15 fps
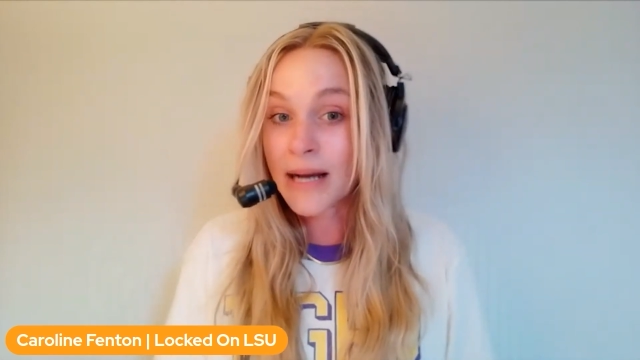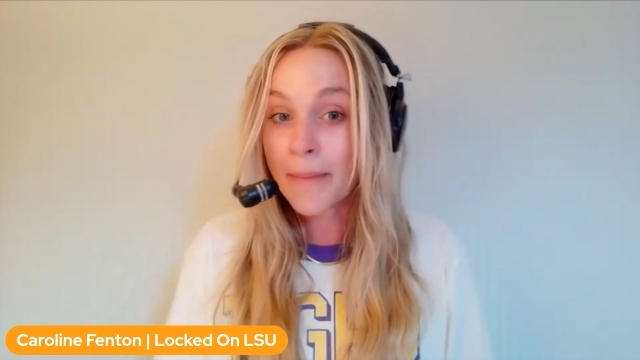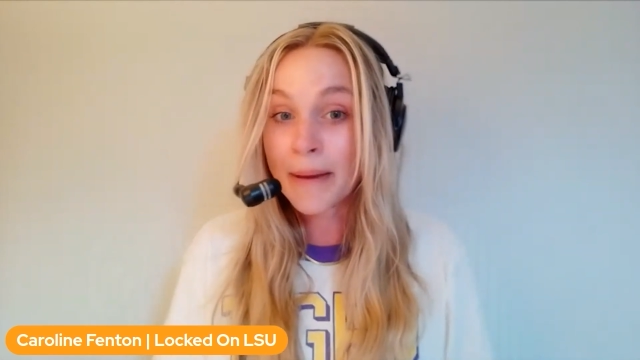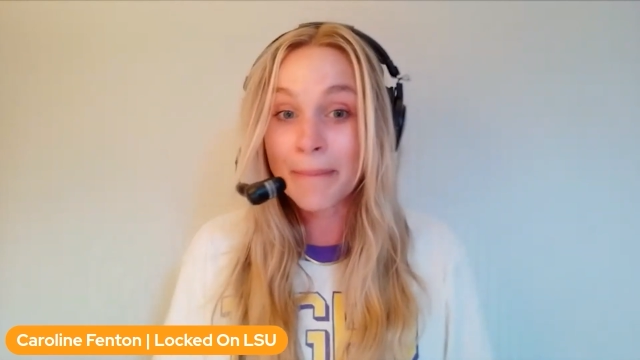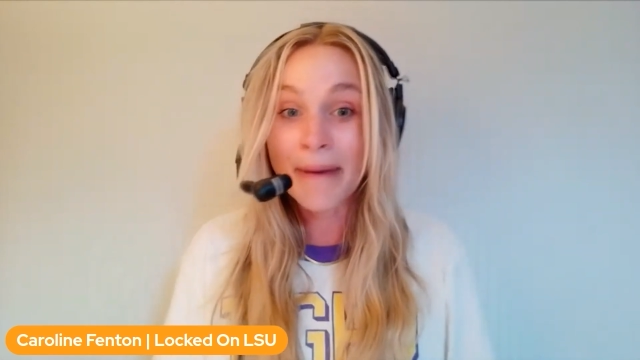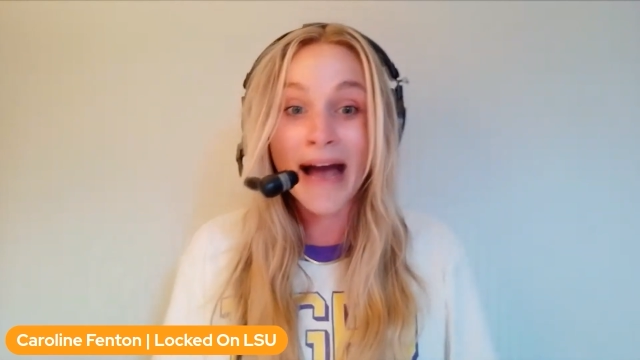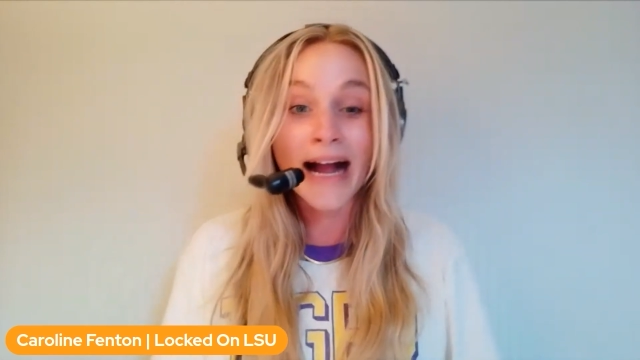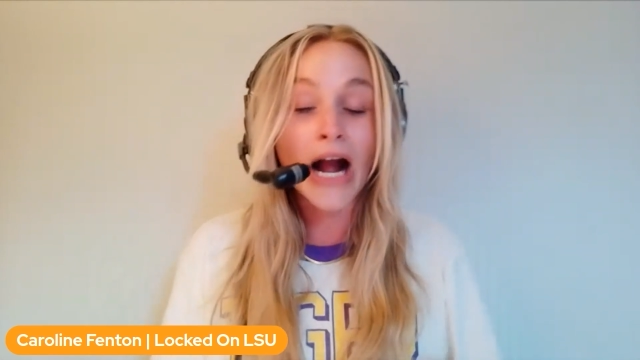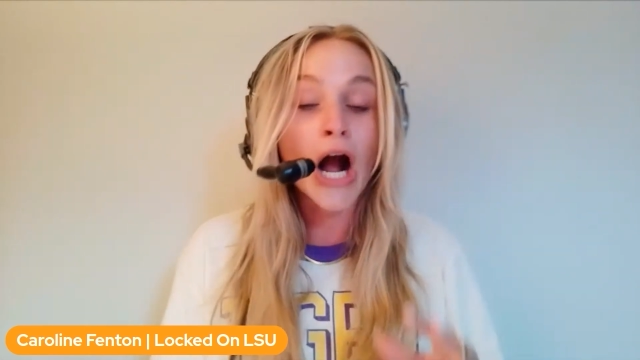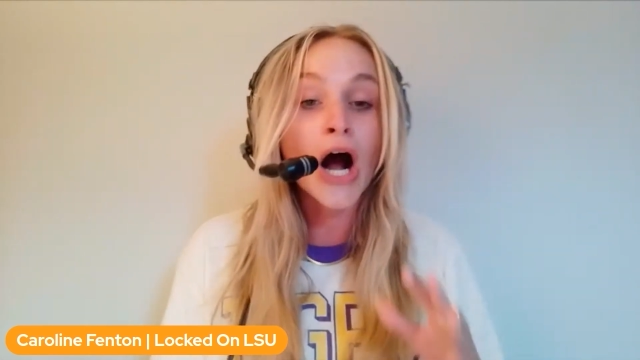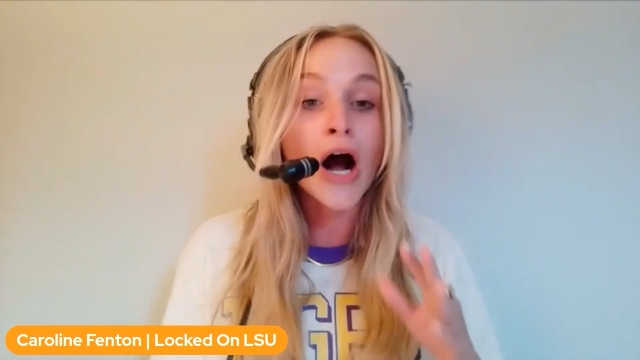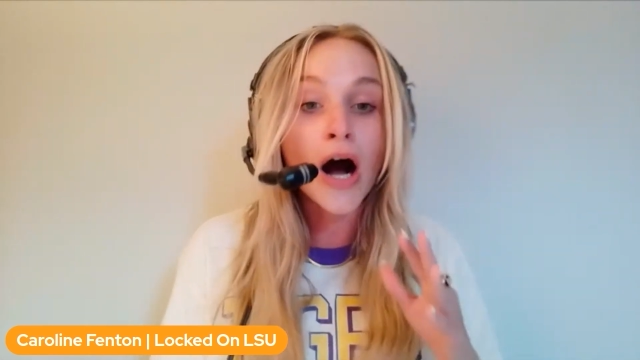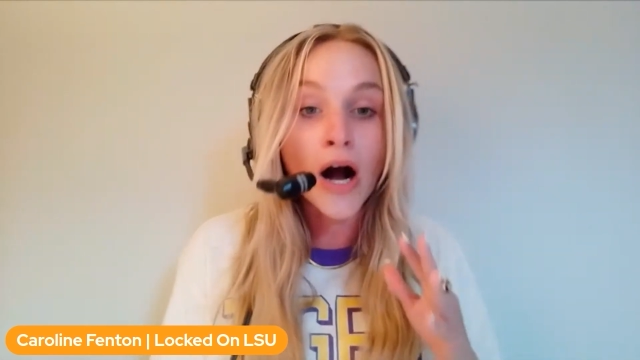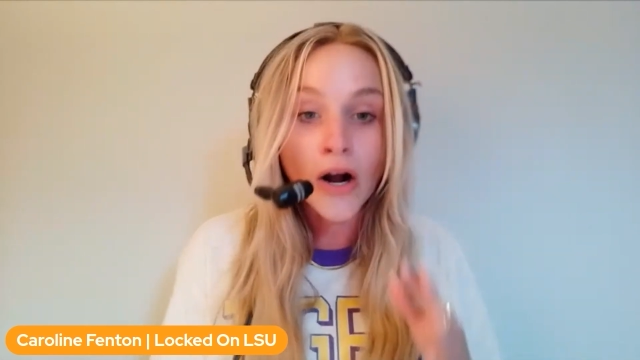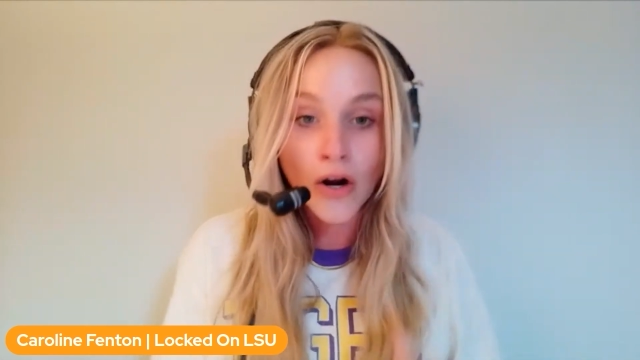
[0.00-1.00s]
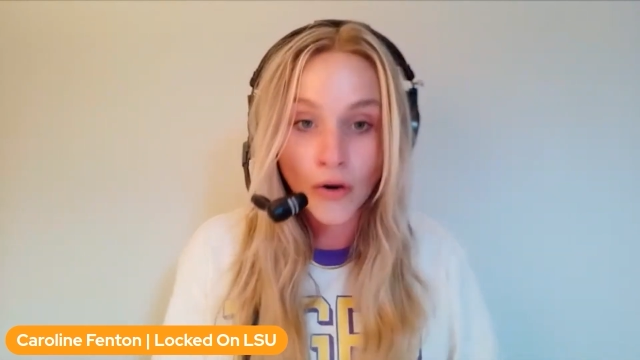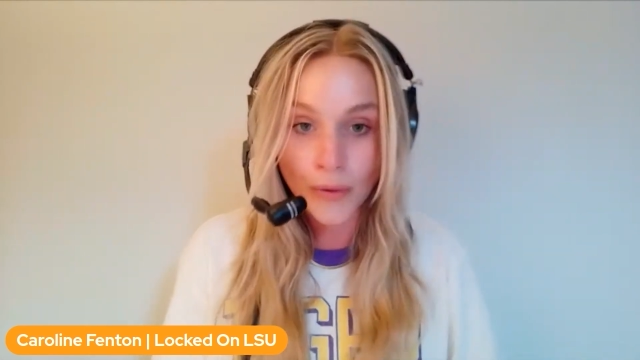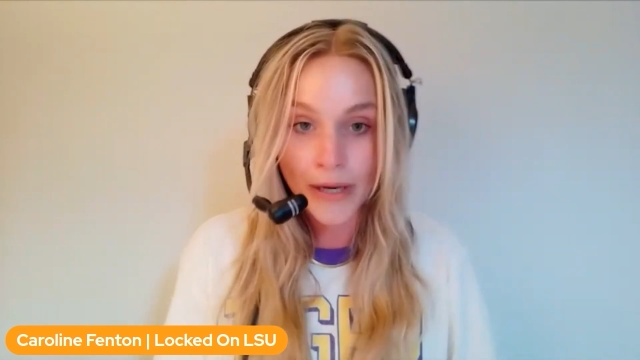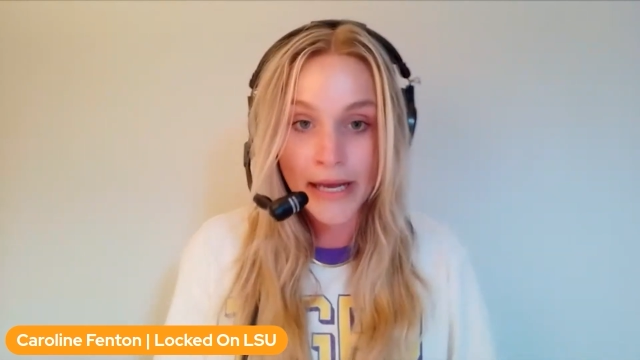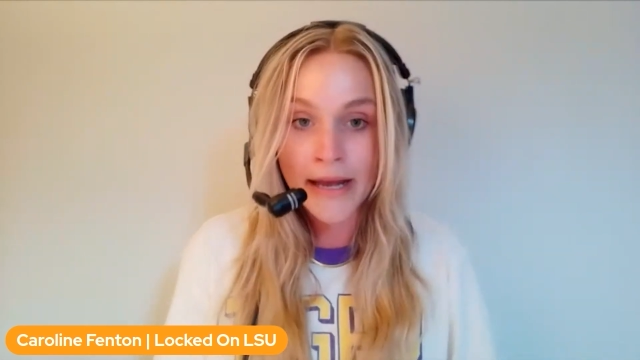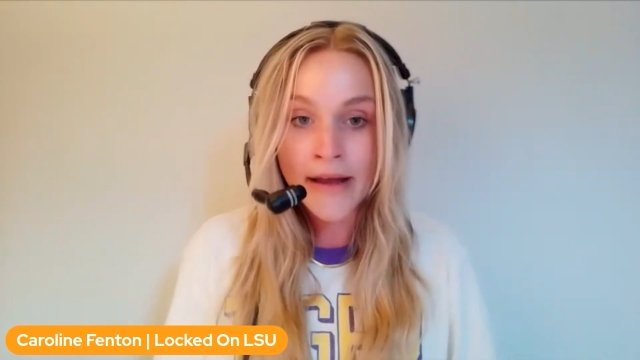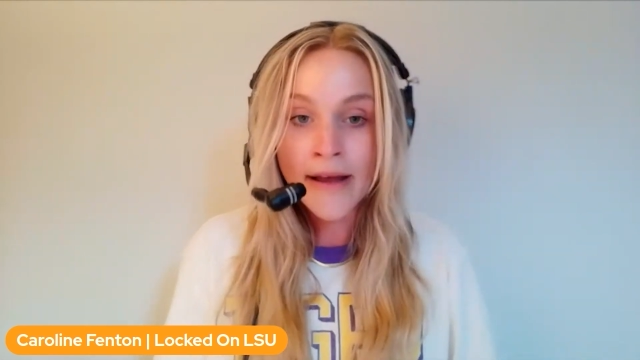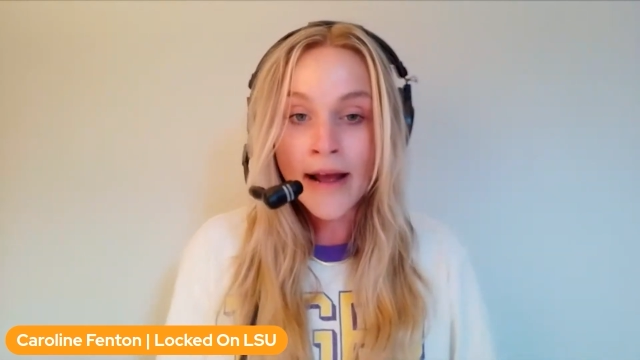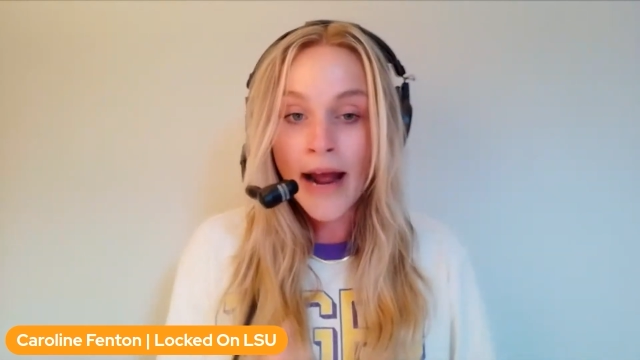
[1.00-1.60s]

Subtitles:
coming back hungry